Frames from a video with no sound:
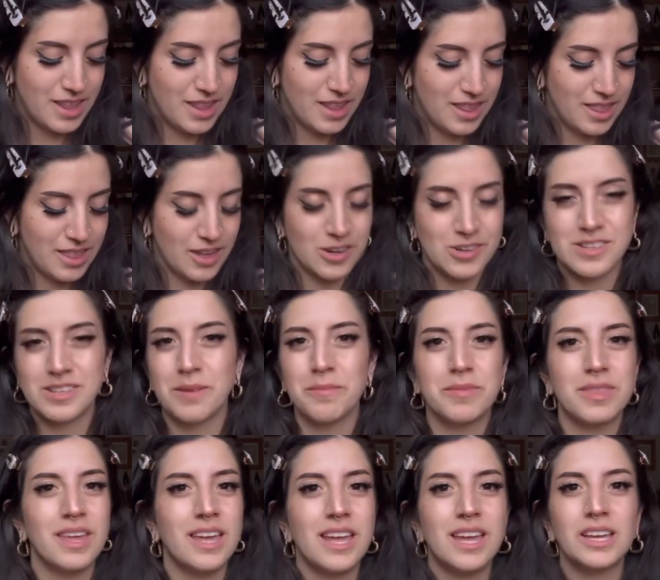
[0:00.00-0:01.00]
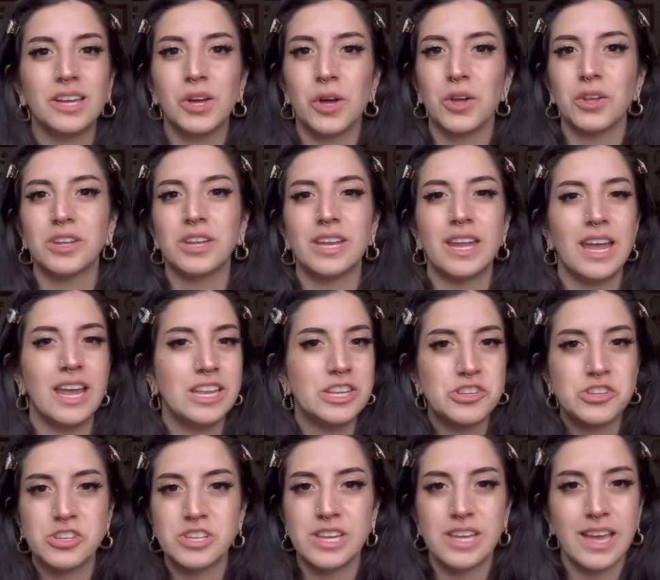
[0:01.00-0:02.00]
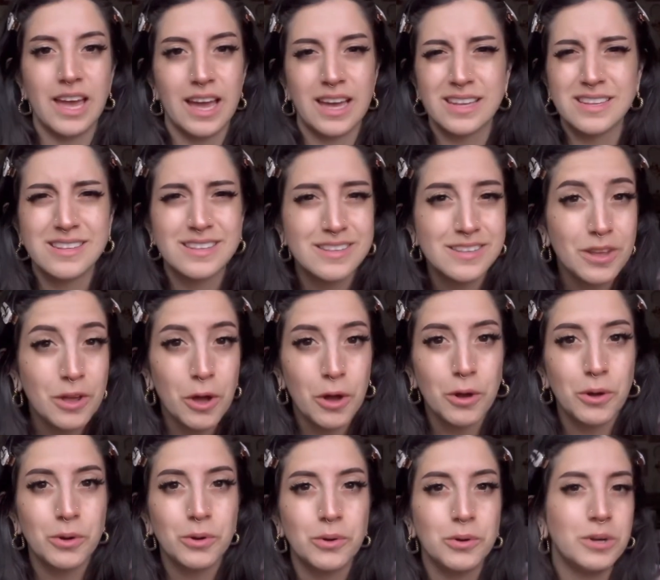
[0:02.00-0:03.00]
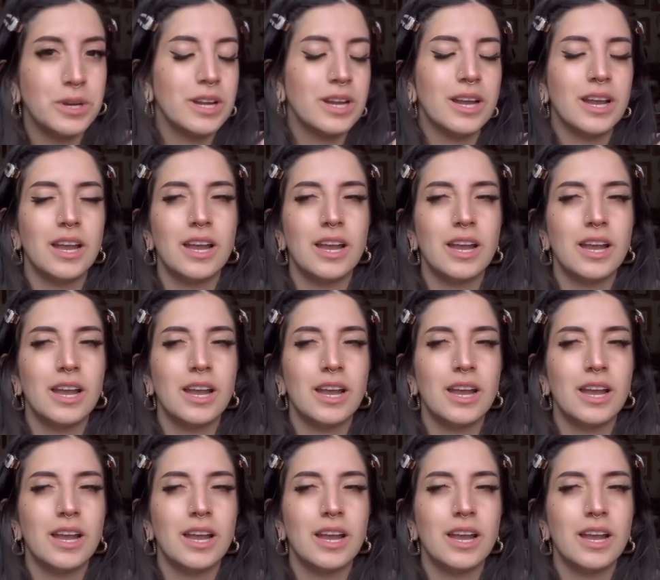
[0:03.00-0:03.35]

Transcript: There's something called an HTS code,